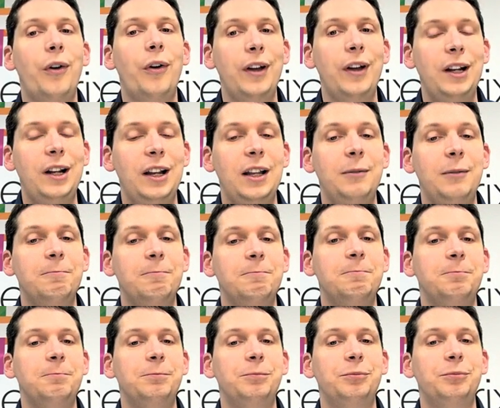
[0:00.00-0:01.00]
Finally,
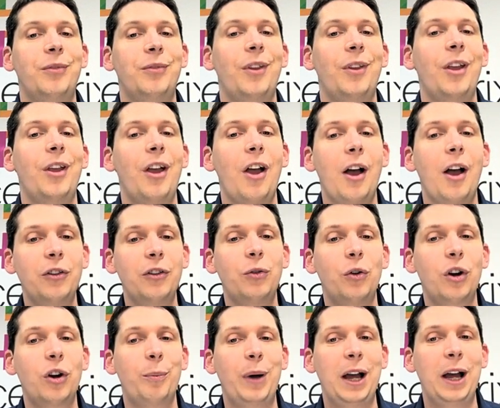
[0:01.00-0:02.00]
I'm going to
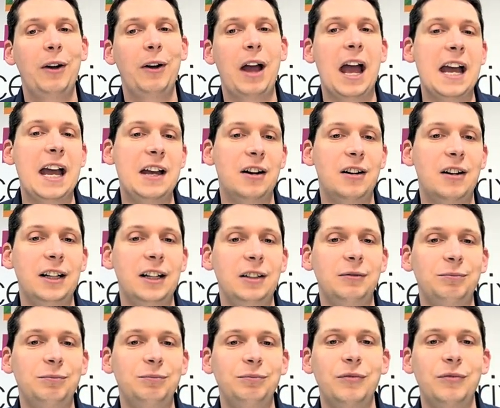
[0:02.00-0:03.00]
talk about AI.
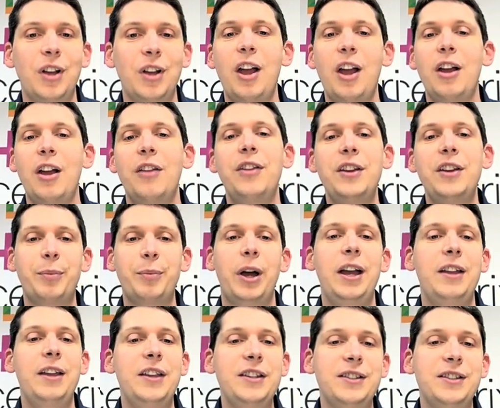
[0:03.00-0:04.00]
this
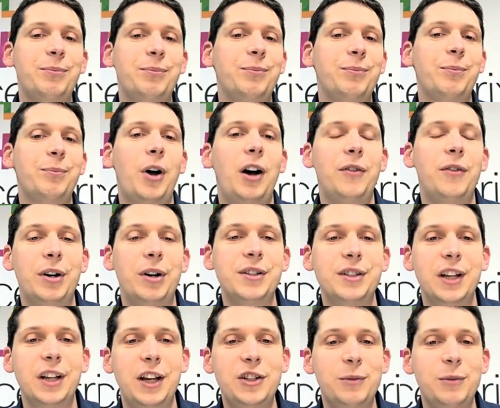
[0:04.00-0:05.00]
part of the
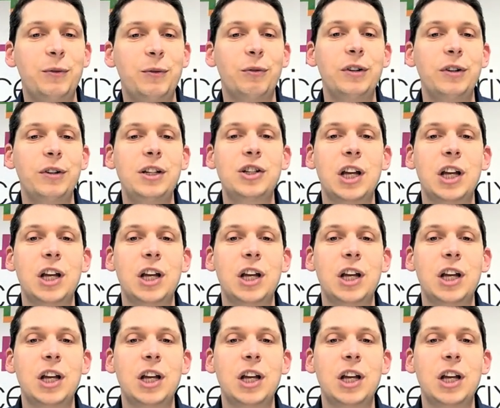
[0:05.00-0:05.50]
presentation we've already